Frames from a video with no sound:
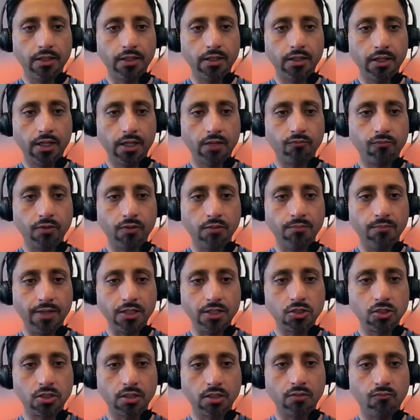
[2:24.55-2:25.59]
it will
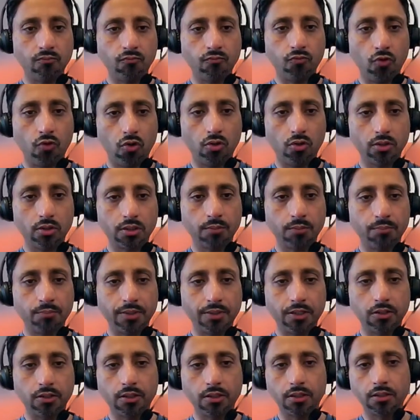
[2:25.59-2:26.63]
mention for the
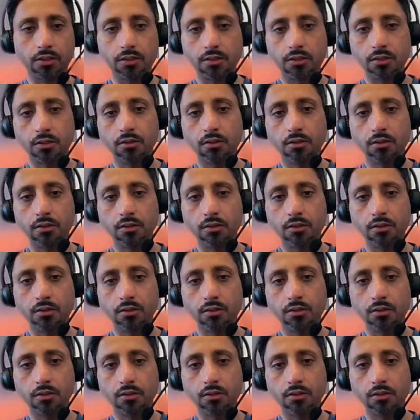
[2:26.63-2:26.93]
period